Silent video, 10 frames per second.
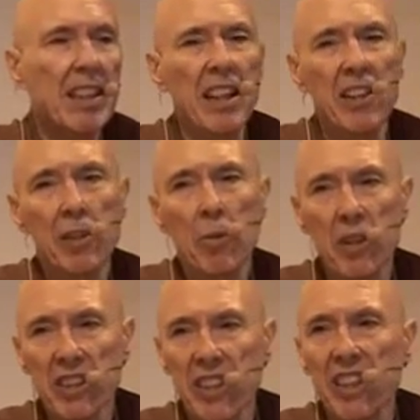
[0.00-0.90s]
And the
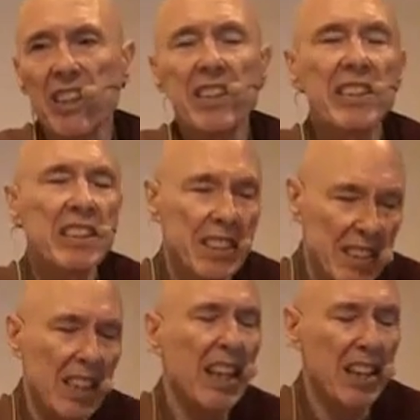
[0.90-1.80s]
Buddha
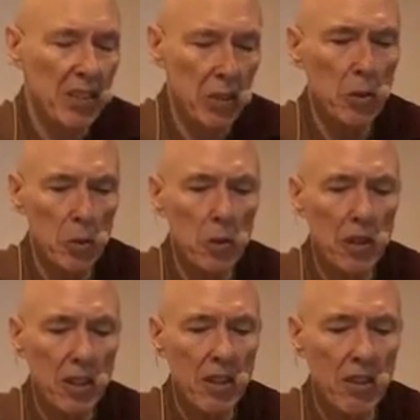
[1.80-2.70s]
says, I
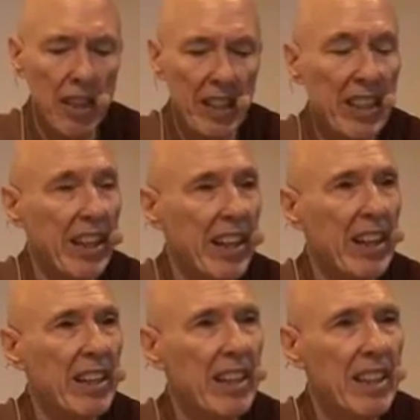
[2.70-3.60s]
do, great king.